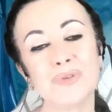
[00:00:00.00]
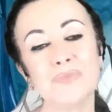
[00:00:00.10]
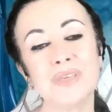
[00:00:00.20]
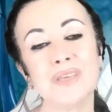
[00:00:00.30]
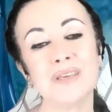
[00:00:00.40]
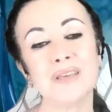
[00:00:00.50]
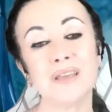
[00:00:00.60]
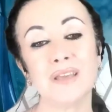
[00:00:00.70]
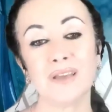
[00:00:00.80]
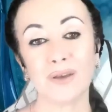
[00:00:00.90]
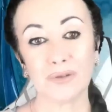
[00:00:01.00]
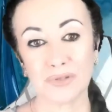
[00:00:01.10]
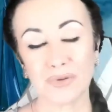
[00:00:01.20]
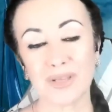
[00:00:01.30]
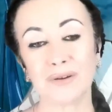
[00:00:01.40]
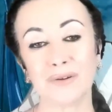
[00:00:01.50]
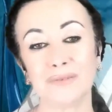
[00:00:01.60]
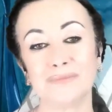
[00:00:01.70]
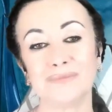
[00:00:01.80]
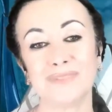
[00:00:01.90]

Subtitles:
to be a trigger,